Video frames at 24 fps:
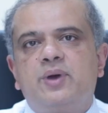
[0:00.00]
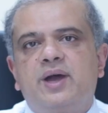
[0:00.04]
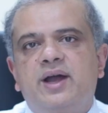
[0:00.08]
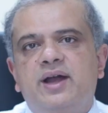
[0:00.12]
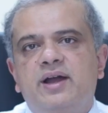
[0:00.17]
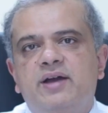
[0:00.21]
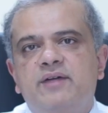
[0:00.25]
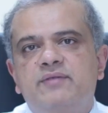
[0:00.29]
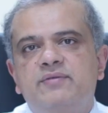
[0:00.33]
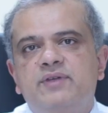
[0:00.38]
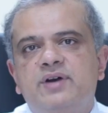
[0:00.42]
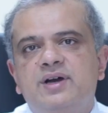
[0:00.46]
to
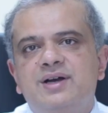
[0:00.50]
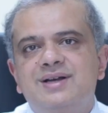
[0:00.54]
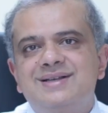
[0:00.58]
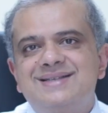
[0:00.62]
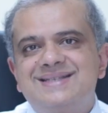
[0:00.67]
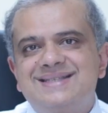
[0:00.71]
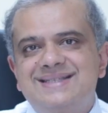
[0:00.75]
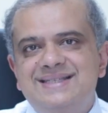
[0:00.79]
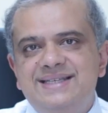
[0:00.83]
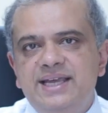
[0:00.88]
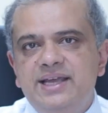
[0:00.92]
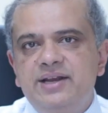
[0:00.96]
have a
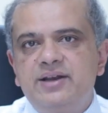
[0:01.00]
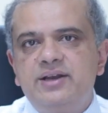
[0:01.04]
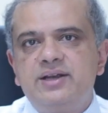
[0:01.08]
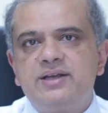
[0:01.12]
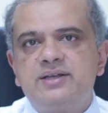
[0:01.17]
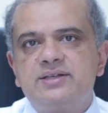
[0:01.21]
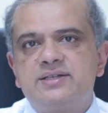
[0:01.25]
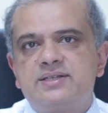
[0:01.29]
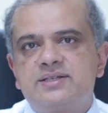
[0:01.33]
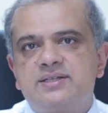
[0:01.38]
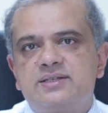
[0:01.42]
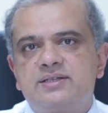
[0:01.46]

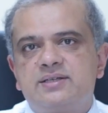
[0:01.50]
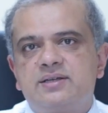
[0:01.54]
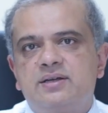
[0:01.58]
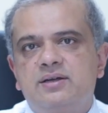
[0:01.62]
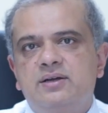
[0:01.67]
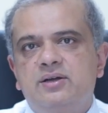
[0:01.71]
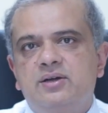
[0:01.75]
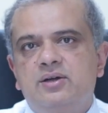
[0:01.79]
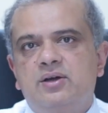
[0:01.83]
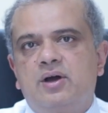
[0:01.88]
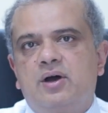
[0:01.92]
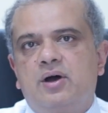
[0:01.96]
serious
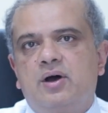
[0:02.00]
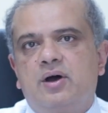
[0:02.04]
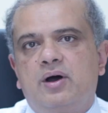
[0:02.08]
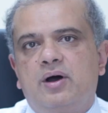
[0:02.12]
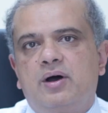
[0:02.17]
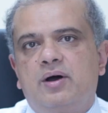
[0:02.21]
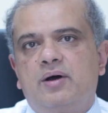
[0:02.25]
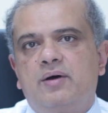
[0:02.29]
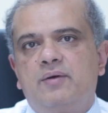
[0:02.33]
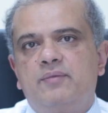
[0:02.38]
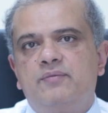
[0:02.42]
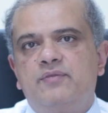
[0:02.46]

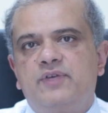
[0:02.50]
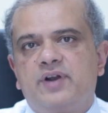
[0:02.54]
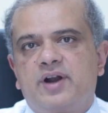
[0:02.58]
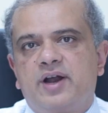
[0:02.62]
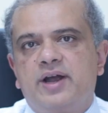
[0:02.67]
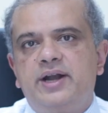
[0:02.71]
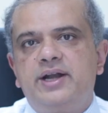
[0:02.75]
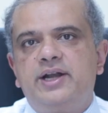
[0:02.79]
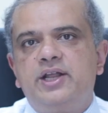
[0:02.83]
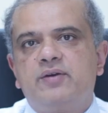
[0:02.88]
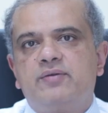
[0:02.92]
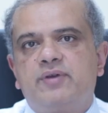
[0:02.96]
uh,
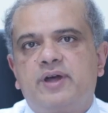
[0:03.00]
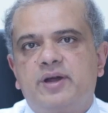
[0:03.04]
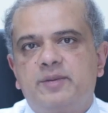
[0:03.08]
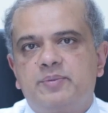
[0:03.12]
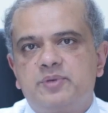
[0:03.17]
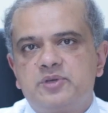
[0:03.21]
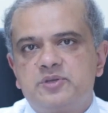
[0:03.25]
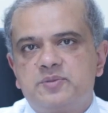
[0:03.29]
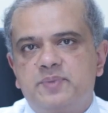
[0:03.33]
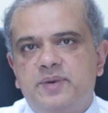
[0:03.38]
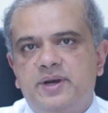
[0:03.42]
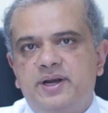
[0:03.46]
variety of
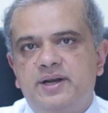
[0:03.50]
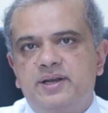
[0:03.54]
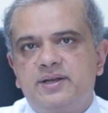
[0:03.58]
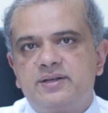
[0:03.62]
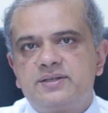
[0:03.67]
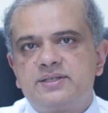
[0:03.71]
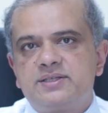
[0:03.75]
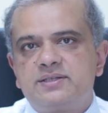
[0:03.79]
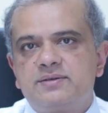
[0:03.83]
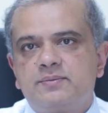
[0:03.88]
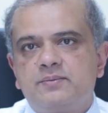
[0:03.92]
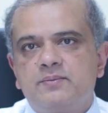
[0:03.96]

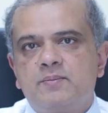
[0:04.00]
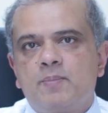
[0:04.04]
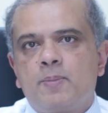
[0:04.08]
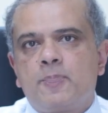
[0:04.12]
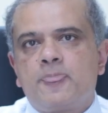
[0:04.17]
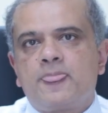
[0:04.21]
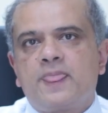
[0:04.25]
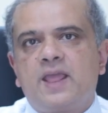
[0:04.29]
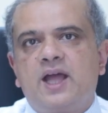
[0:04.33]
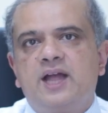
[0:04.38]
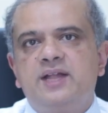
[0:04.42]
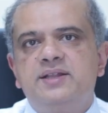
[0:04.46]
hypospadias
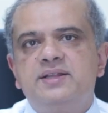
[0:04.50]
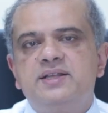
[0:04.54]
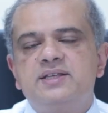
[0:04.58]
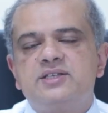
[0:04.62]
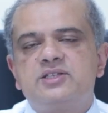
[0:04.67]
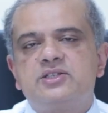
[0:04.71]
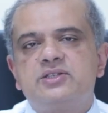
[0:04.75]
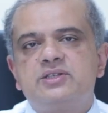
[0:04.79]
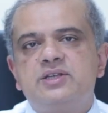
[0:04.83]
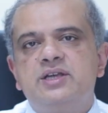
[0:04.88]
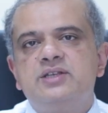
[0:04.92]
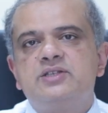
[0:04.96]
and
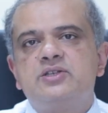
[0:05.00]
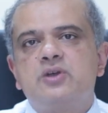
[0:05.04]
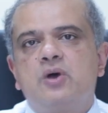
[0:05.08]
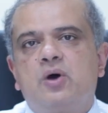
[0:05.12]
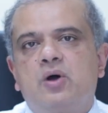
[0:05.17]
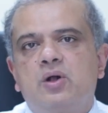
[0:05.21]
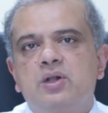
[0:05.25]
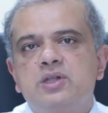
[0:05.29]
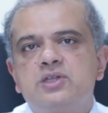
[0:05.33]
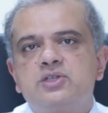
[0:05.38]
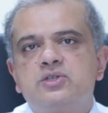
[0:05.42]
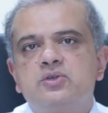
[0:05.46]
this is
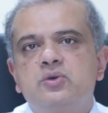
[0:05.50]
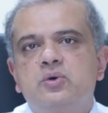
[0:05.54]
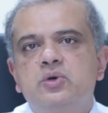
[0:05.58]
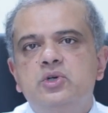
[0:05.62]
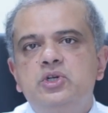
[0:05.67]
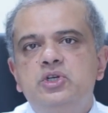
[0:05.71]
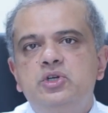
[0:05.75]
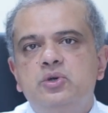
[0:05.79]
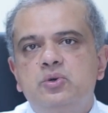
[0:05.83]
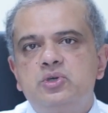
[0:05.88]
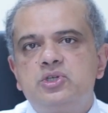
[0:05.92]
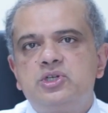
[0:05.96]
also
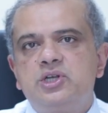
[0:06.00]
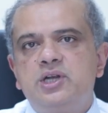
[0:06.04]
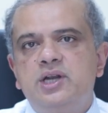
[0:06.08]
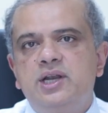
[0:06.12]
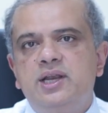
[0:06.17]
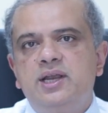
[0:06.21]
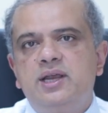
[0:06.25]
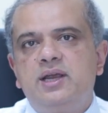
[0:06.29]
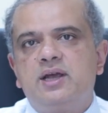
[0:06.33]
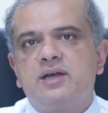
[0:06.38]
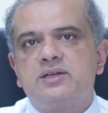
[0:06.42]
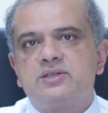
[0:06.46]

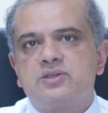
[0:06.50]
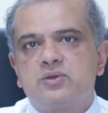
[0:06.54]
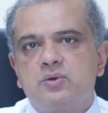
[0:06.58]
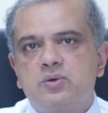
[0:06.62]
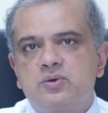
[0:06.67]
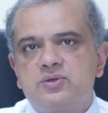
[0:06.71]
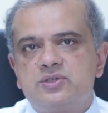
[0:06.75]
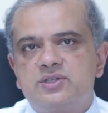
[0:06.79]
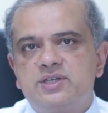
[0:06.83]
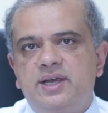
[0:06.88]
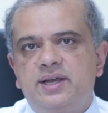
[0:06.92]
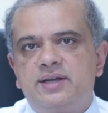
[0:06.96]
usually
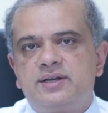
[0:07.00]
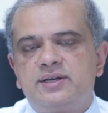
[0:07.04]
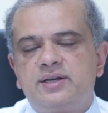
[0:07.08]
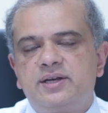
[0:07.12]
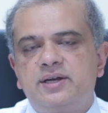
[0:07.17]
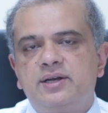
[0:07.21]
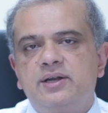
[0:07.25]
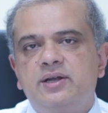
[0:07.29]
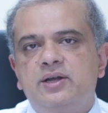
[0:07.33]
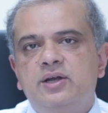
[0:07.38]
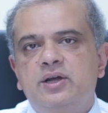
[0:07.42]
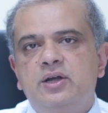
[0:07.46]

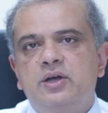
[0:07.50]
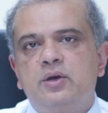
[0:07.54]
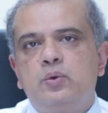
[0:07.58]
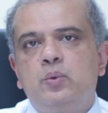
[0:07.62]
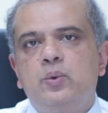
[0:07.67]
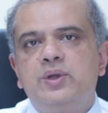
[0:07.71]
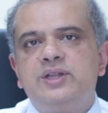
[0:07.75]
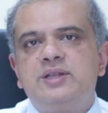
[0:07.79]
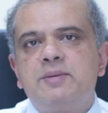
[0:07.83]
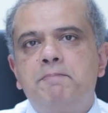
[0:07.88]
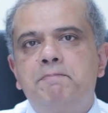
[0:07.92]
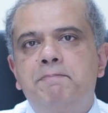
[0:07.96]
associated
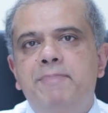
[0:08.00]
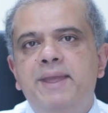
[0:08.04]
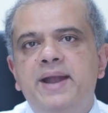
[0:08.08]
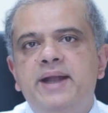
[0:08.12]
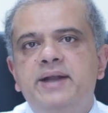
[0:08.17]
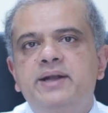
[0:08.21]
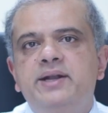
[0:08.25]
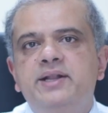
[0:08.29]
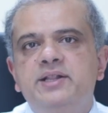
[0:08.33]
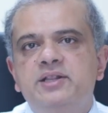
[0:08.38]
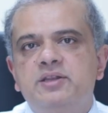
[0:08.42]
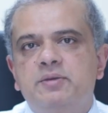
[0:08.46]
with a
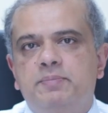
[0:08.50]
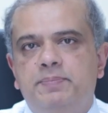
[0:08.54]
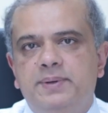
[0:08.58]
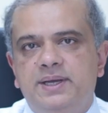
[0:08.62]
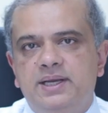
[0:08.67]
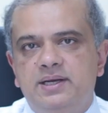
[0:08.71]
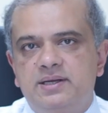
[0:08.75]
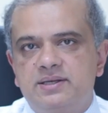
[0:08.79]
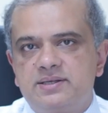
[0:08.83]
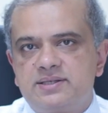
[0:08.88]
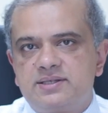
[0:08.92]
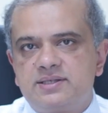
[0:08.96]
bend in the
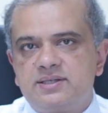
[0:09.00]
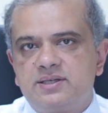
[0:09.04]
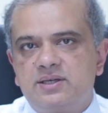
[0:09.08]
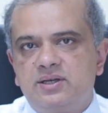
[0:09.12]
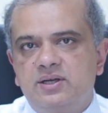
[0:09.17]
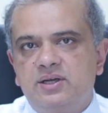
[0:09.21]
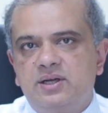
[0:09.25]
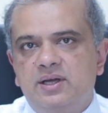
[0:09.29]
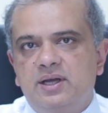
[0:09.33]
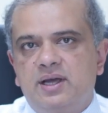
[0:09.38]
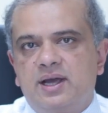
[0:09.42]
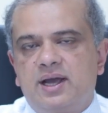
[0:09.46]
penis
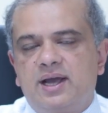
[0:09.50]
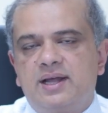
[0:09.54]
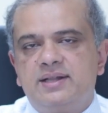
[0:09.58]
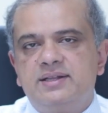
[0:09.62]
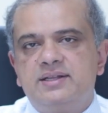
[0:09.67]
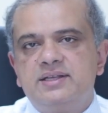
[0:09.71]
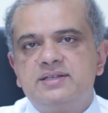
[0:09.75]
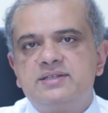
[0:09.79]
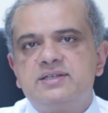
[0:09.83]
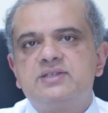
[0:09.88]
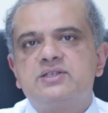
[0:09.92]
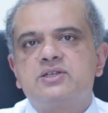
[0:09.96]
and
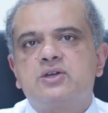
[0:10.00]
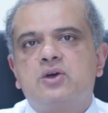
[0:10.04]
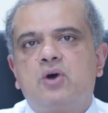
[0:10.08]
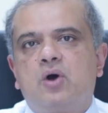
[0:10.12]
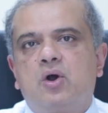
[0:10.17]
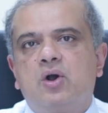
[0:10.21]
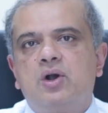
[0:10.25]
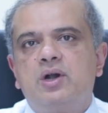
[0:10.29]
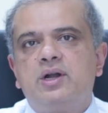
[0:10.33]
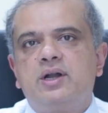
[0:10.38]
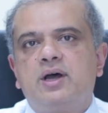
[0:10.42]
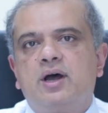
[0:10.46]
this is
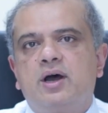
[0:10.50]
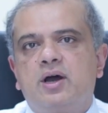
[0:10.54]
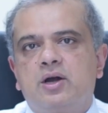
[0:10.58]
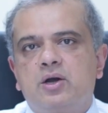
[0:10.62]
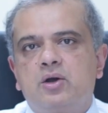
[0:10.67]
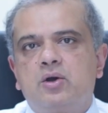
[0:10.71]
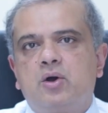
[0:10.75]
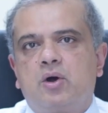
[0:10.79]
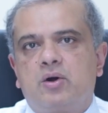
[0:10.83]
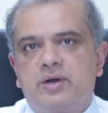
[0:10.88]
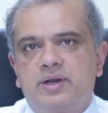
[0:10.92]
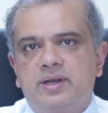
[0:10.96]
called a
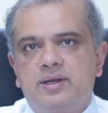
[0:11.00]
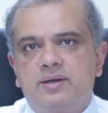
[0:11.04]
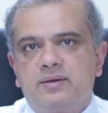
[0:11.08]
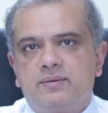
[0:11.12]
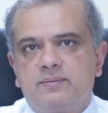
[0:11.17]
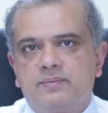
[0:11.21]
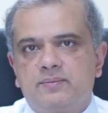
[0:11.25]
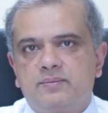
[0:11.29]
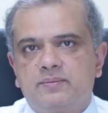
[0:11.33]
chordee.